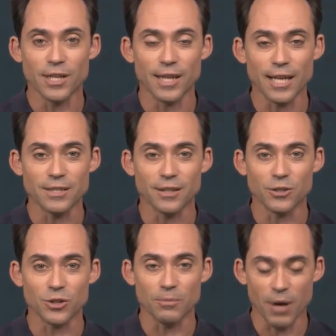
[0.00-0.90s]
and that's
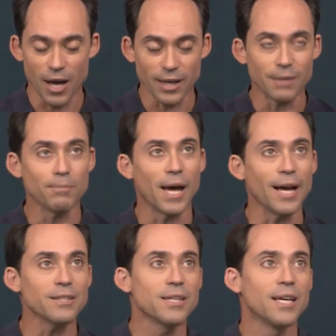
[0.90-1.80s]
collision upon
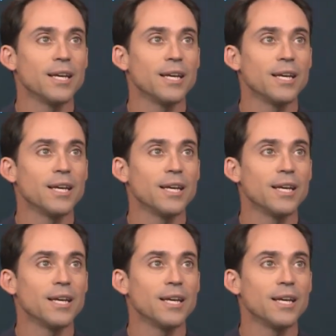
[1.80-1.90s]
impact.